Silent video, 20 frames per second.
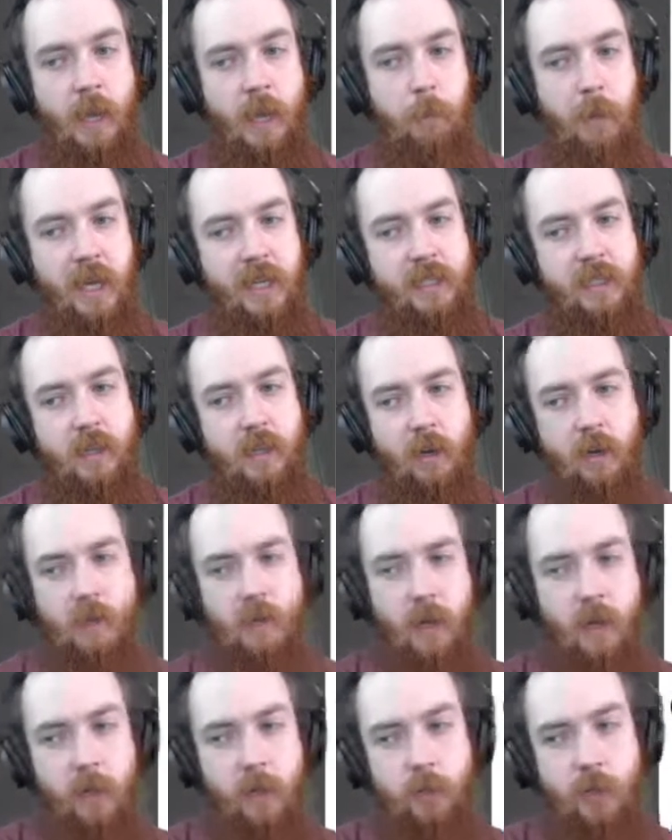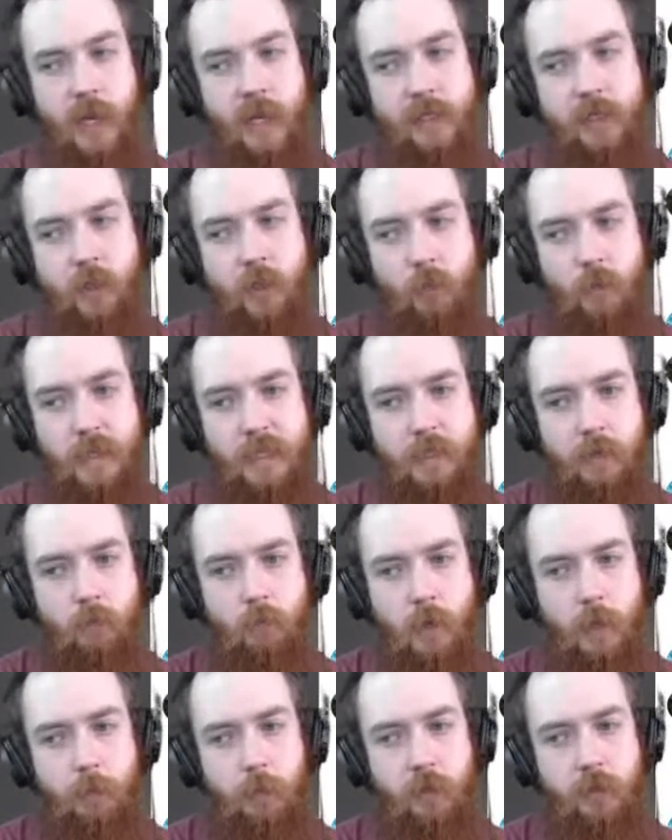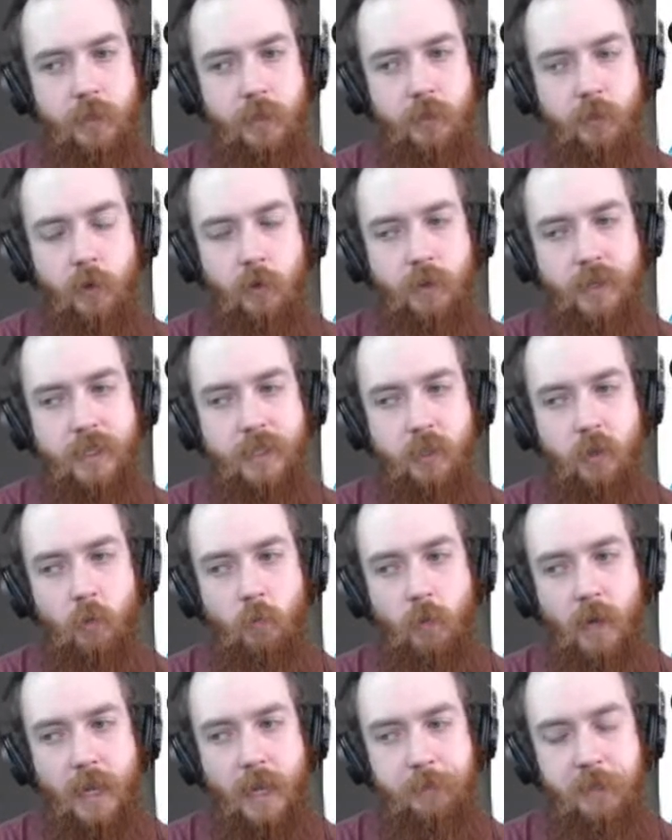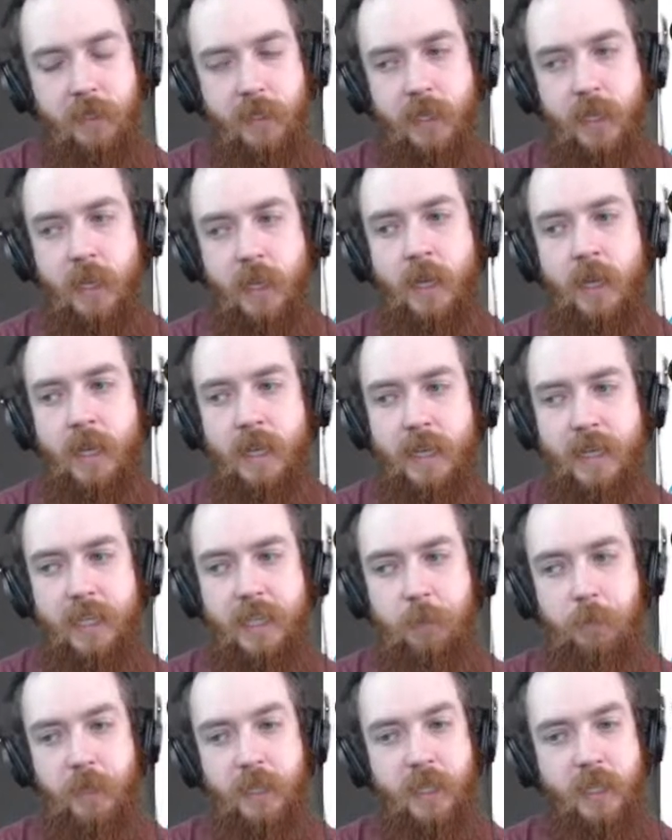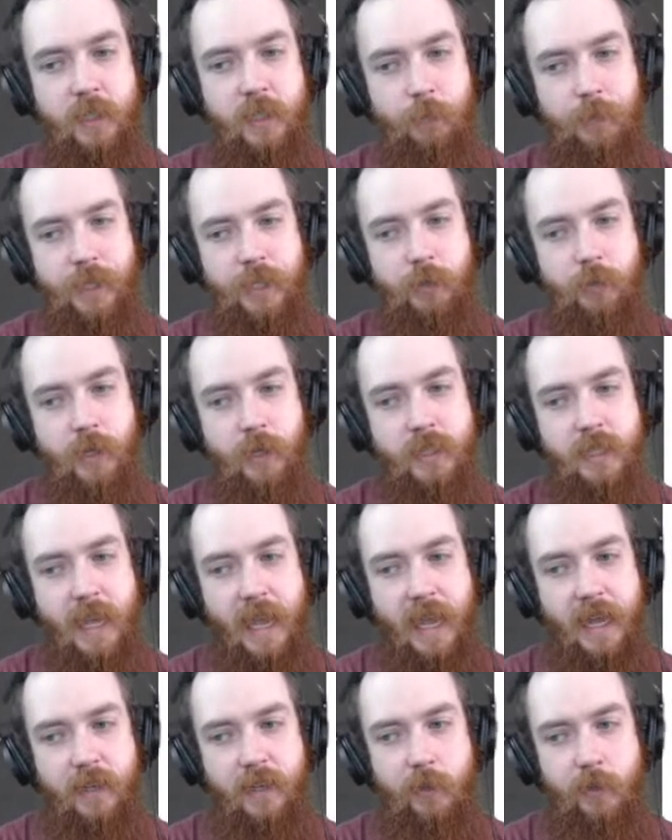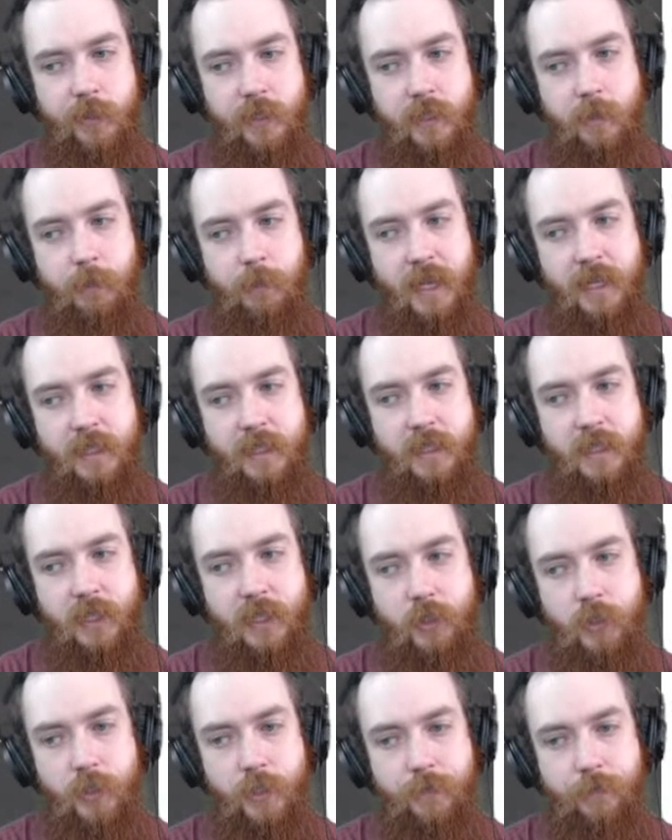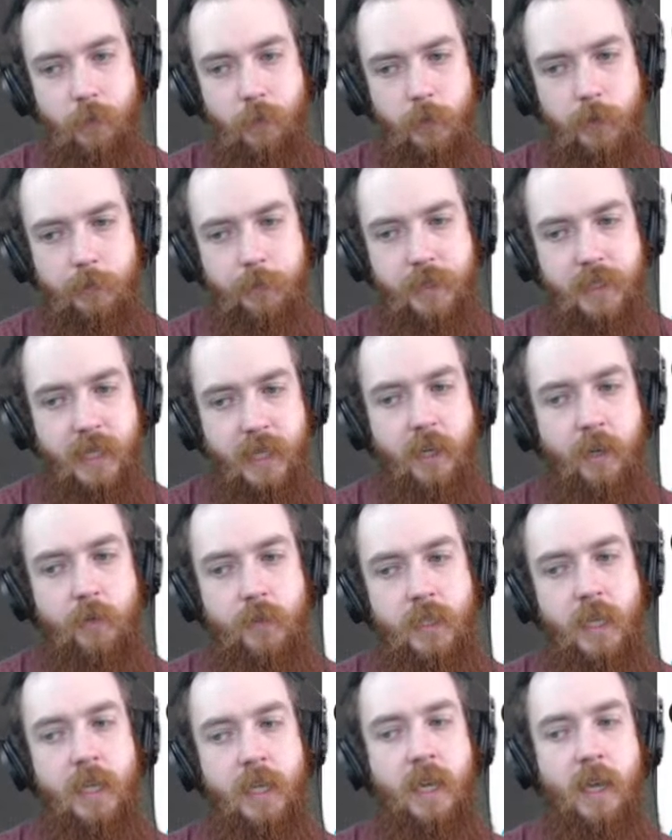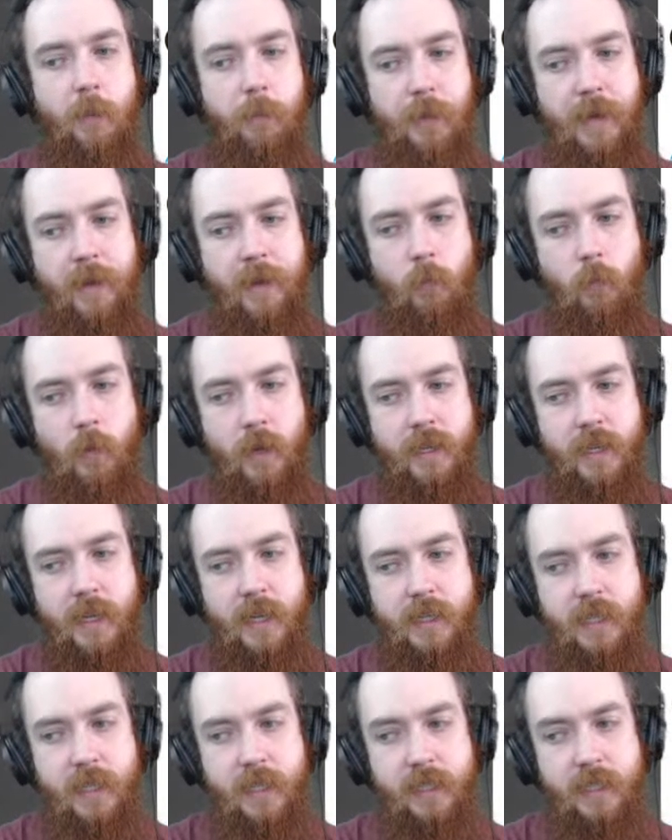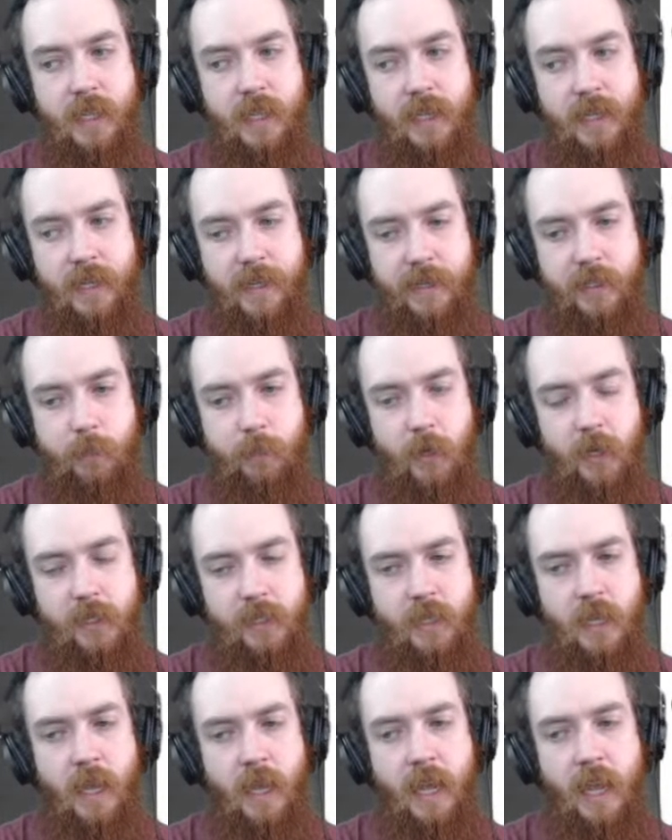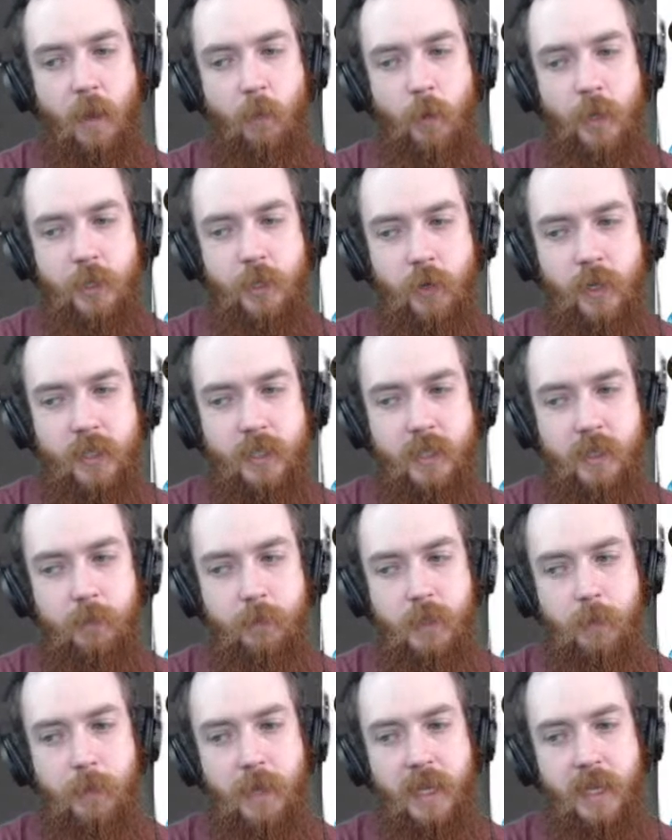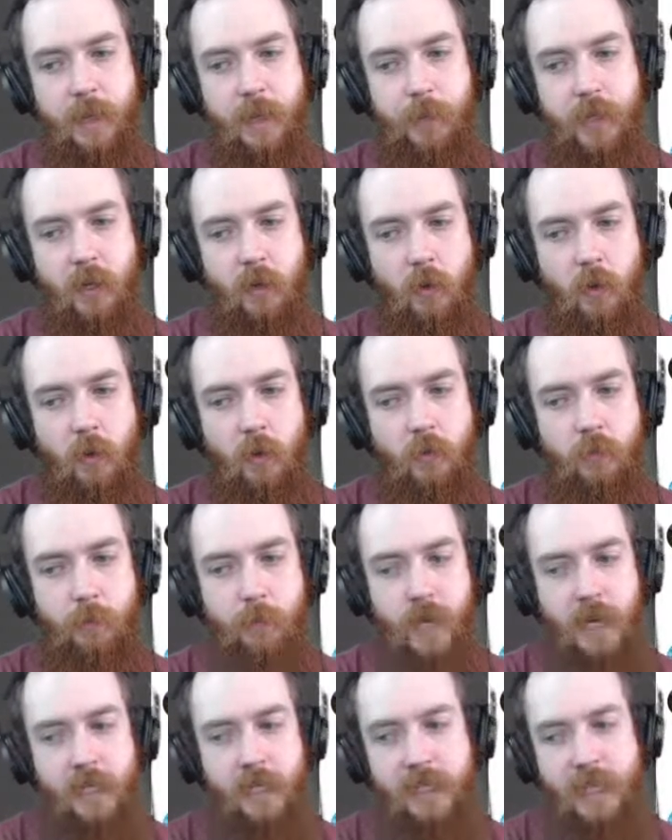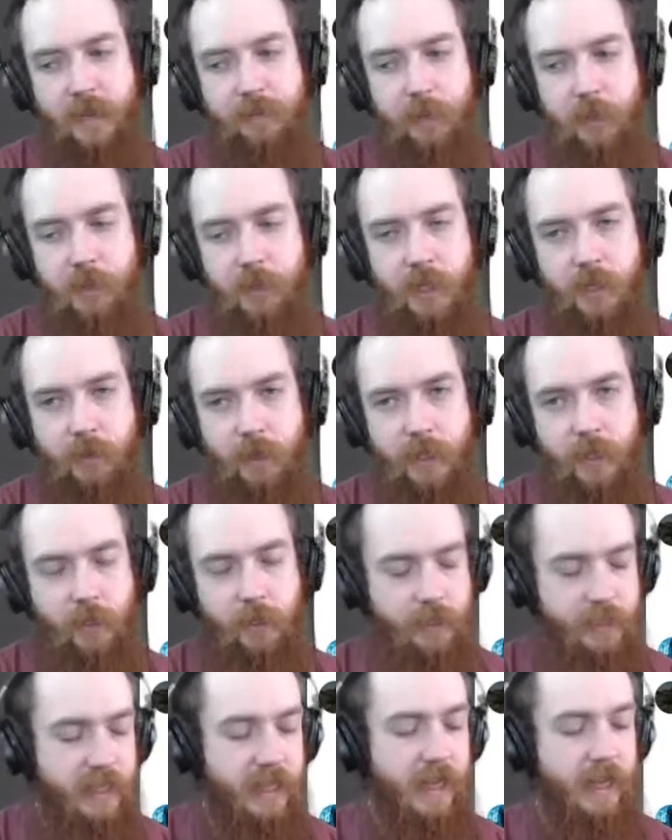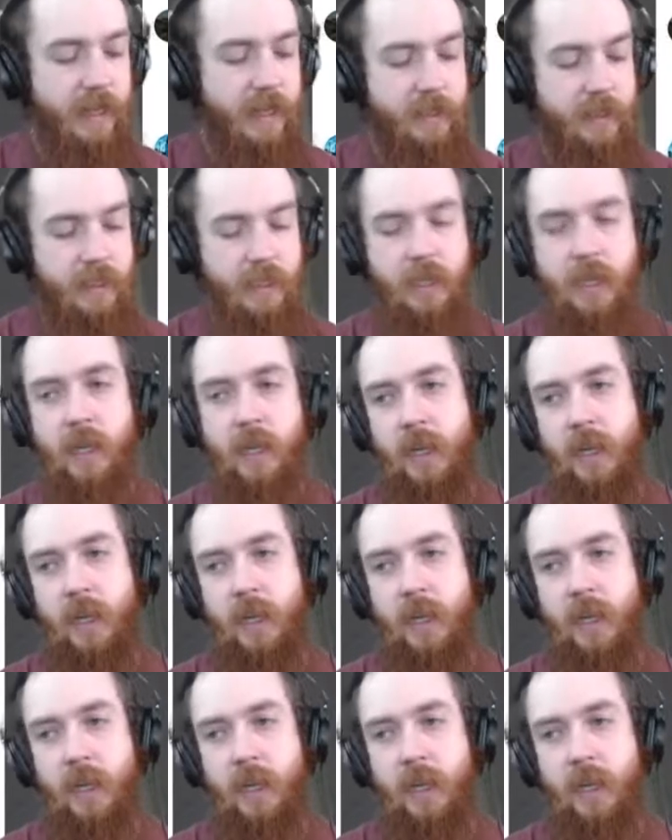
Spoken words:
By stark contrast, the reason Rumble is growing so rapidly is because we trust adults to make decisions for themselves about what ideas they can express, and we trust them to make up their own minds after hearing all sides.